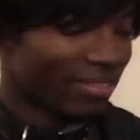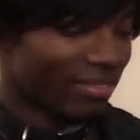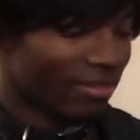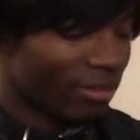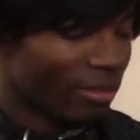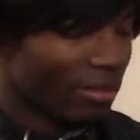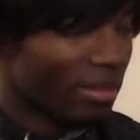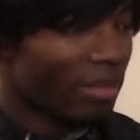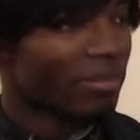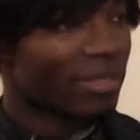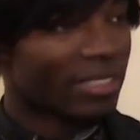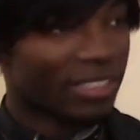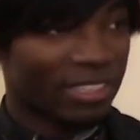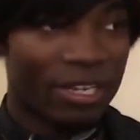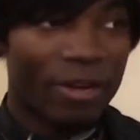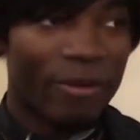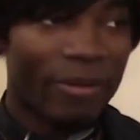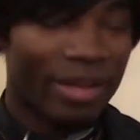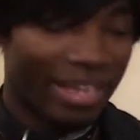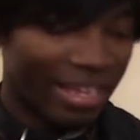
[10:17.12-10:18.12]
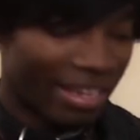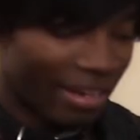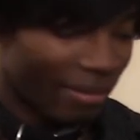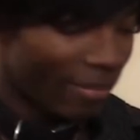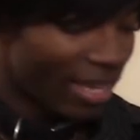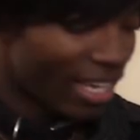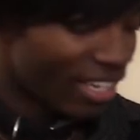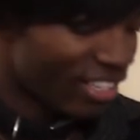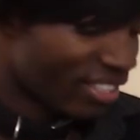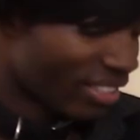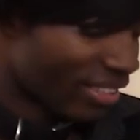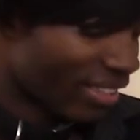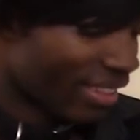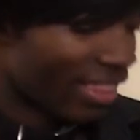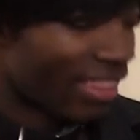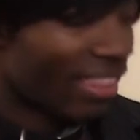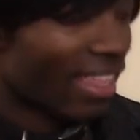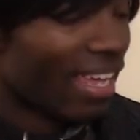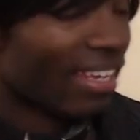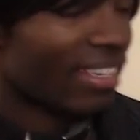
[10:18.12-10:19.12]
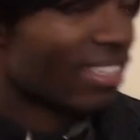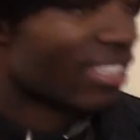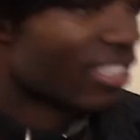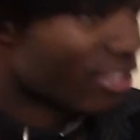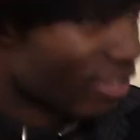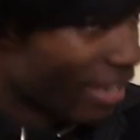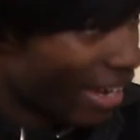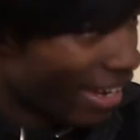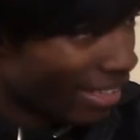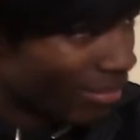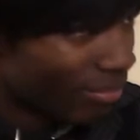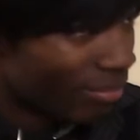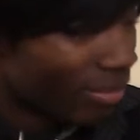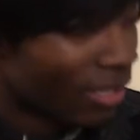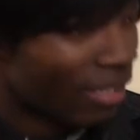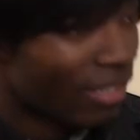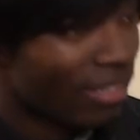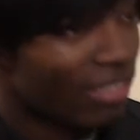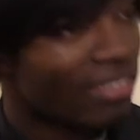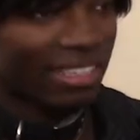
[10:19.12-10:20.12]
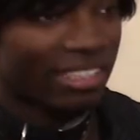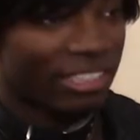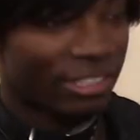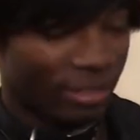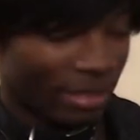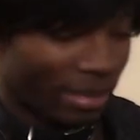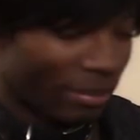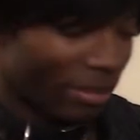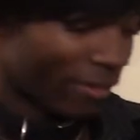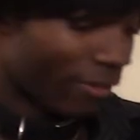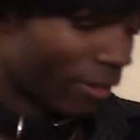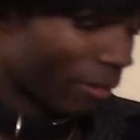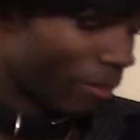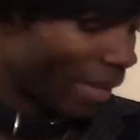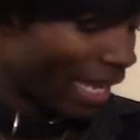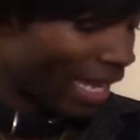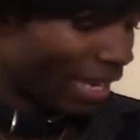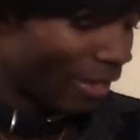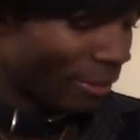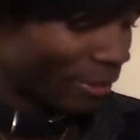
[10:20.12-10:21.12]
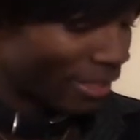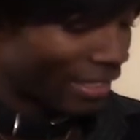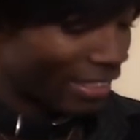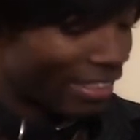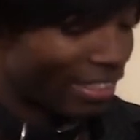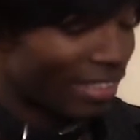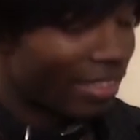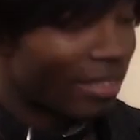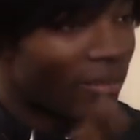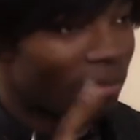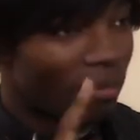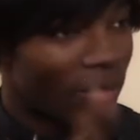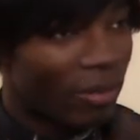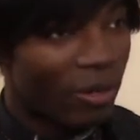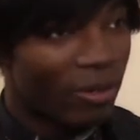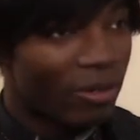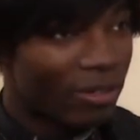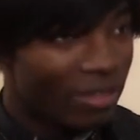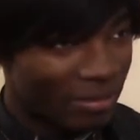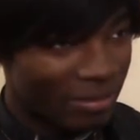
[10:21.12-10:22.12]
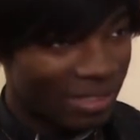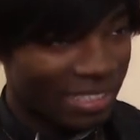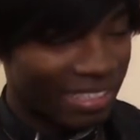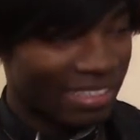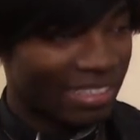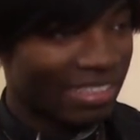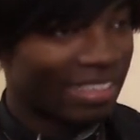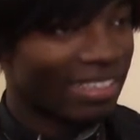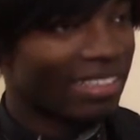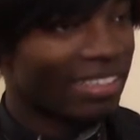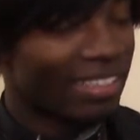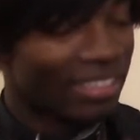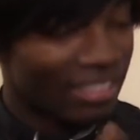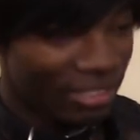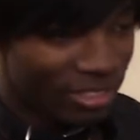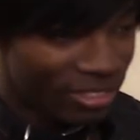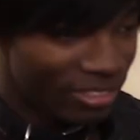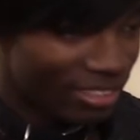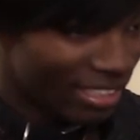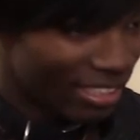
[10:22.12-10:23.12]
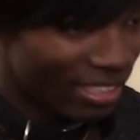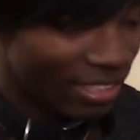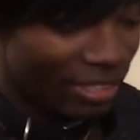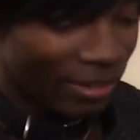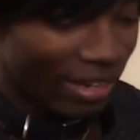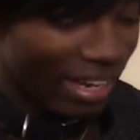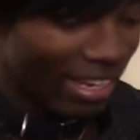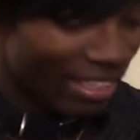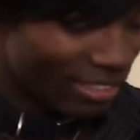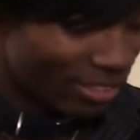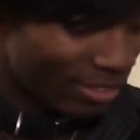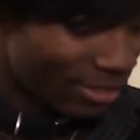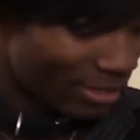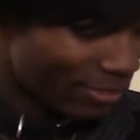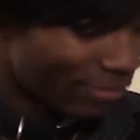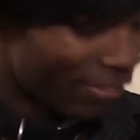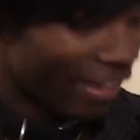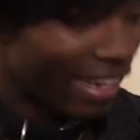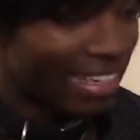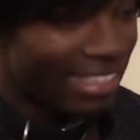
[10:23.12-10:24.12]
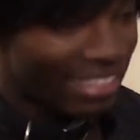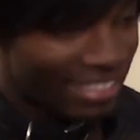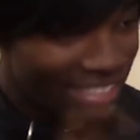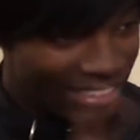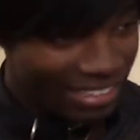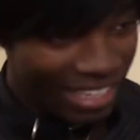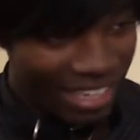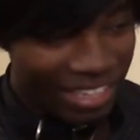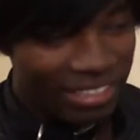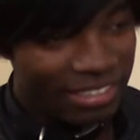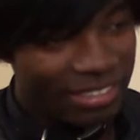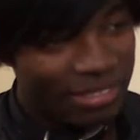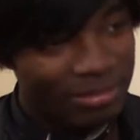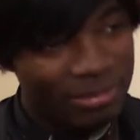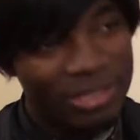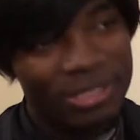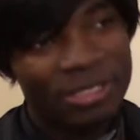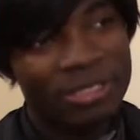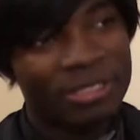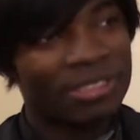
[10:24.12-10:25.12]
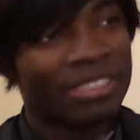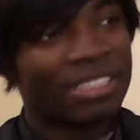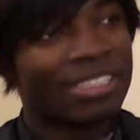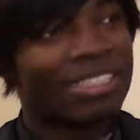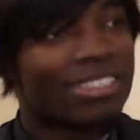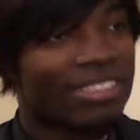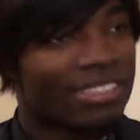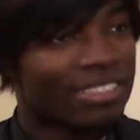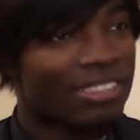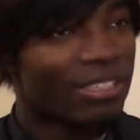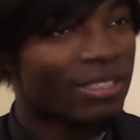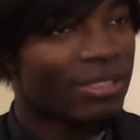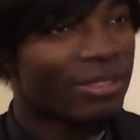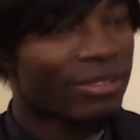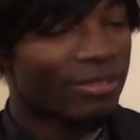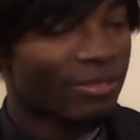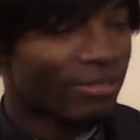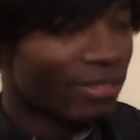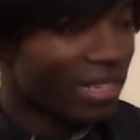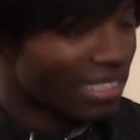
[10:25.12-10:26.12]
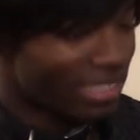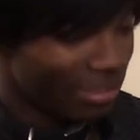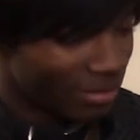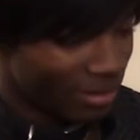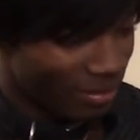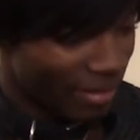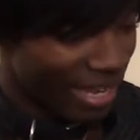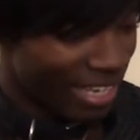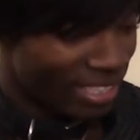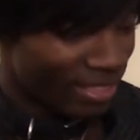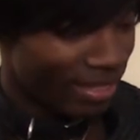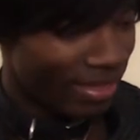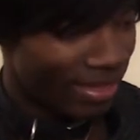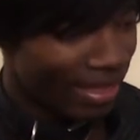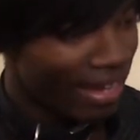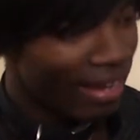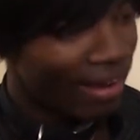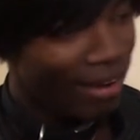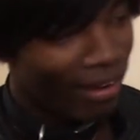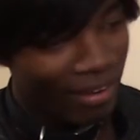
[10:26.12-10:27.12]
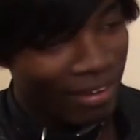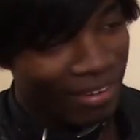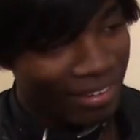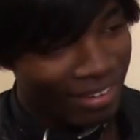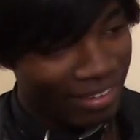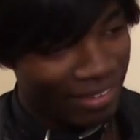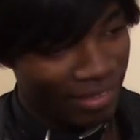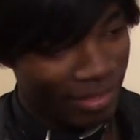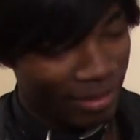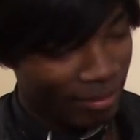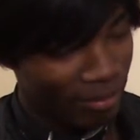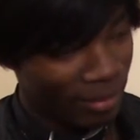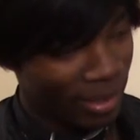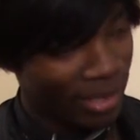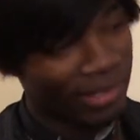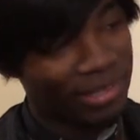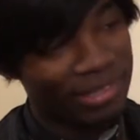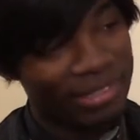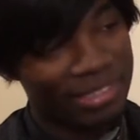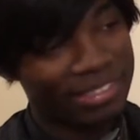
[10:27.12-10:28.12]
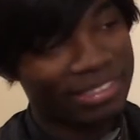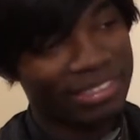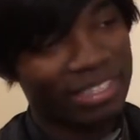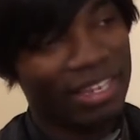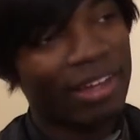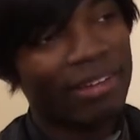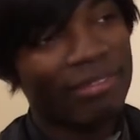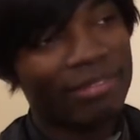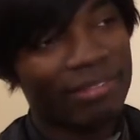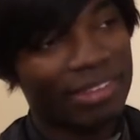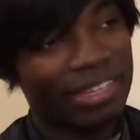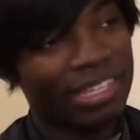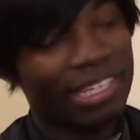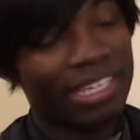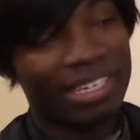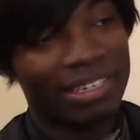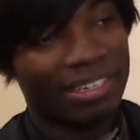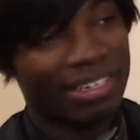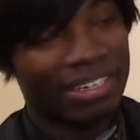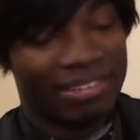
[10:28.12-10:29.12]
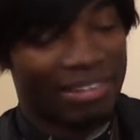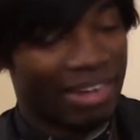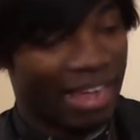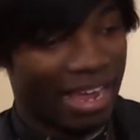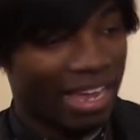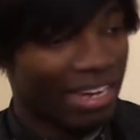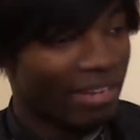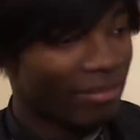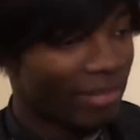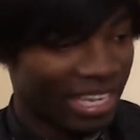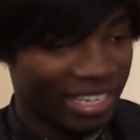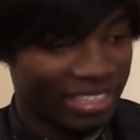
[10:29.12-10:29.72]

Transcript: Remember Toei Animation, they did Dragon Ball, Screaming for Power, Pokemon, Yu-Gi-Oh! High School Fighting, Sailor Moon. So Friendship is Magic, they are the birthers of the anime